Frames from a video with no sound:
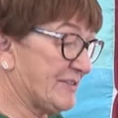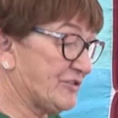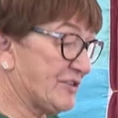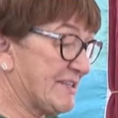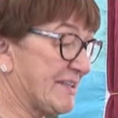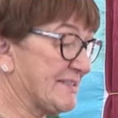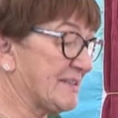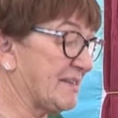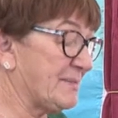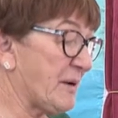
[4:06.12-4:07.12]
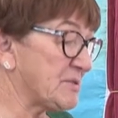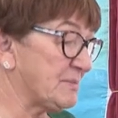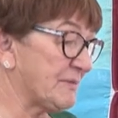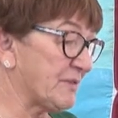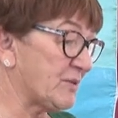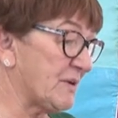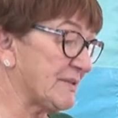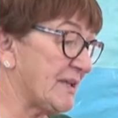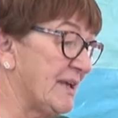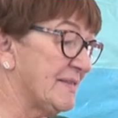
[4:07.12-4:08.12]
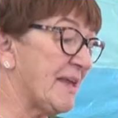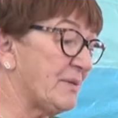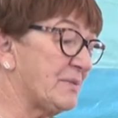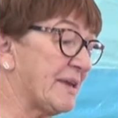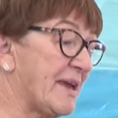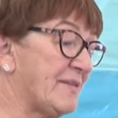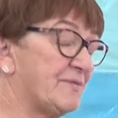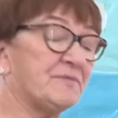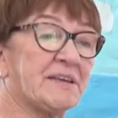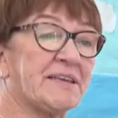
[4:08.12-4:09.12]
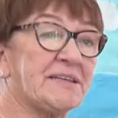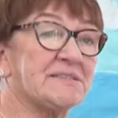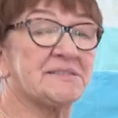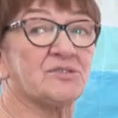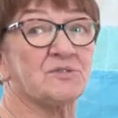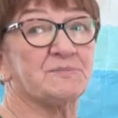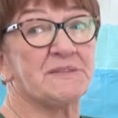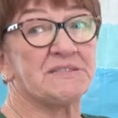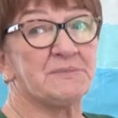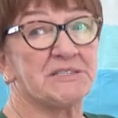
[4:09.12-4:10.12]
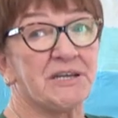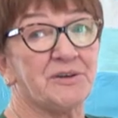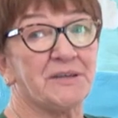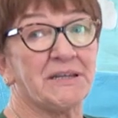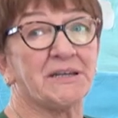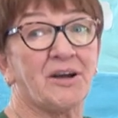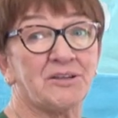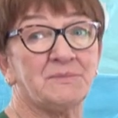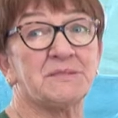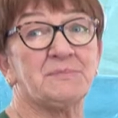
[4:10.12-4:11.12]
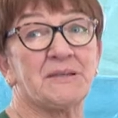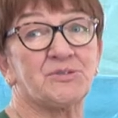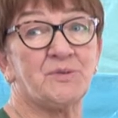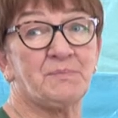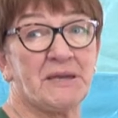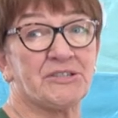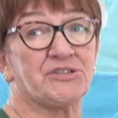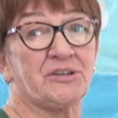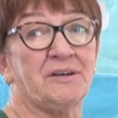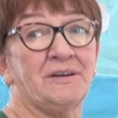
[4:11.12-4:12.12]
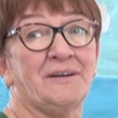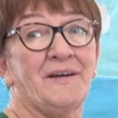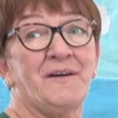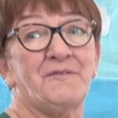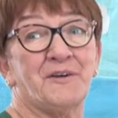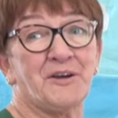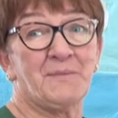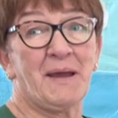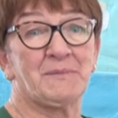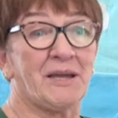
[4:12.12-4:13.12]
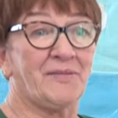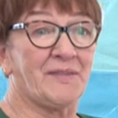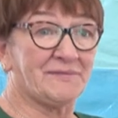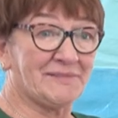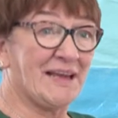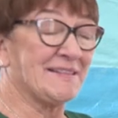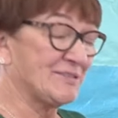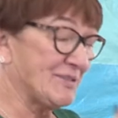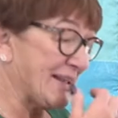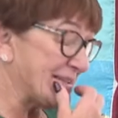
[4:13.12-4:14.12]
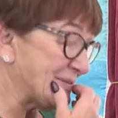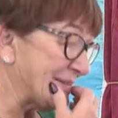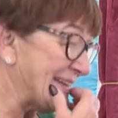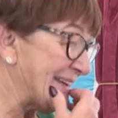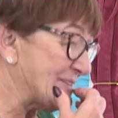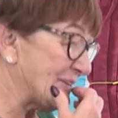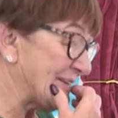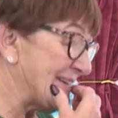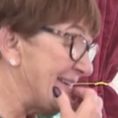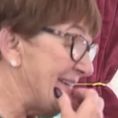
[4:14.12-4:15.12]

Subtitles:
three things on the bottom of the quilt, we gave the kids those bits of material and got them to do a picture for their mammy, and so that's what they done.